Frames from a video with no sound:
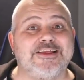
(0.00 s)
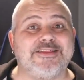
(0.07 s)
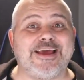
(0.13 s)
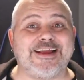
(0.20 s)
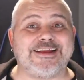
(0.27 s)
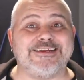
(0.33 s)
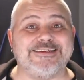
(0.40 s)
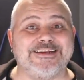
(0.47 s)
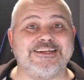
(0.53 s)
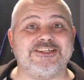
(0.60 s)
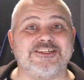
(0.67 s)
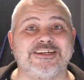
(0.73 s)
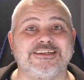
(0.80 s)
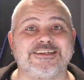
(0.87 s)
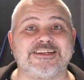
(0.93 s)
That
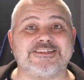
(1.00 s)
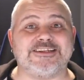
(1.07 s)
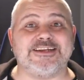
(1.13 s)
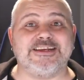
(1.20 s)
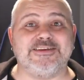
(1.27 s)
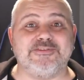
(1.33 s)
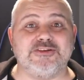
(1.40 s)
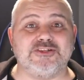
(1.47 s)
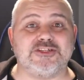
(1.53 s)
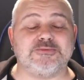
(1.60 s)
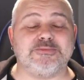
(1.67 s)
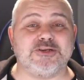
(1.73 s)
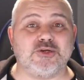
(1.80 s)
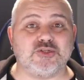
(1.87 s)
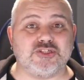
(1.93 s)
conditioning doesn't leave you
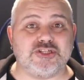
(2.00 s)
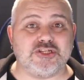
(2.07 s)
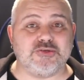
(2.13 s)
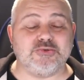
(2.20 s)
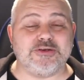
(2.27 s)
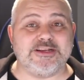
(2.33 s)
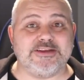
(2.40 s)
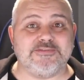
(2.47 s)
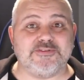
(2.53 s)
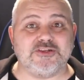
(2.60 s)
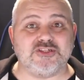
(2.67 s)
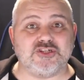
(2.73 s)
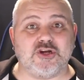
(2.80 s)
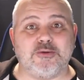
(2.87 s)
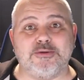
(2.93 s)
just because you leave the
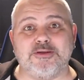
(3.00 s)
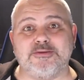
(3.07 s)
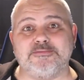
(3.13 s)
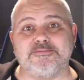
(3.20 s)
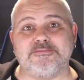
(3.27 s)
job.